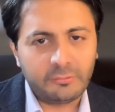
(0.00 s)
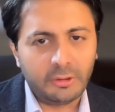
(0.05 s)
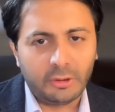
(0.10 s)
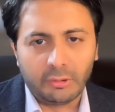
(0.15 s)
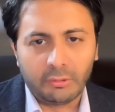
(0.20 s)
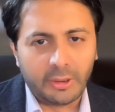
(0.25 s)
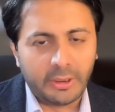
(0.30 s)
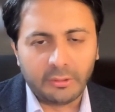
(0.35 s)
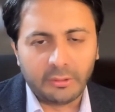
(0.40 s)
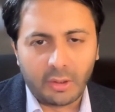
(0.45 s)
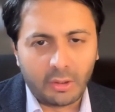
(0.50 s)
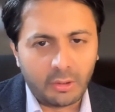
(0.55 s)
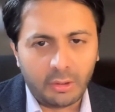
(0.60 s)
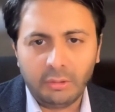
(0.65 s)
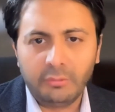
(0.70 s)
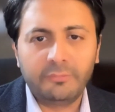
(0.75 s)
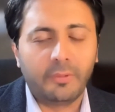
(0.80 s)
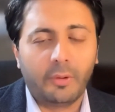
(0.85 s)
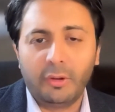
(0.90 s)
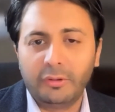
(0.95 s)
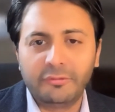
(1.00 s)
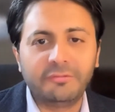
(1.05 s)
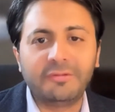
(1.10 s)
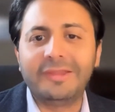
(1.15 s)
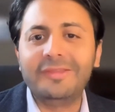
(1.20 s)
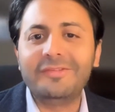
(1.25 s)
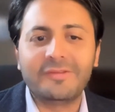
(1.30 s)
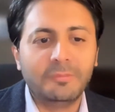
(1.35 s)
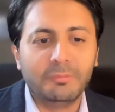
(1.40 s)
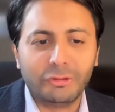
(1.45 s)
and all the
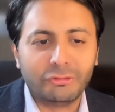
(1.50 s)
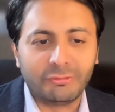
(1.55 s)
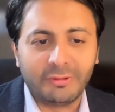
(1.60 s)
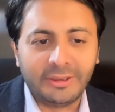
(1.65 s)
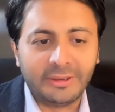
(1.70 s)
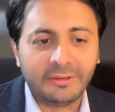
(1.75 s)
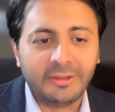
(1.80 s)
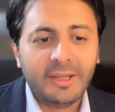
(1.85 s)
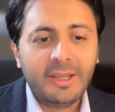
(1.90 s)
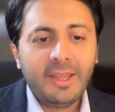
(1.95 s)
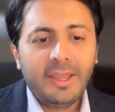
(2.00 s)
things in between.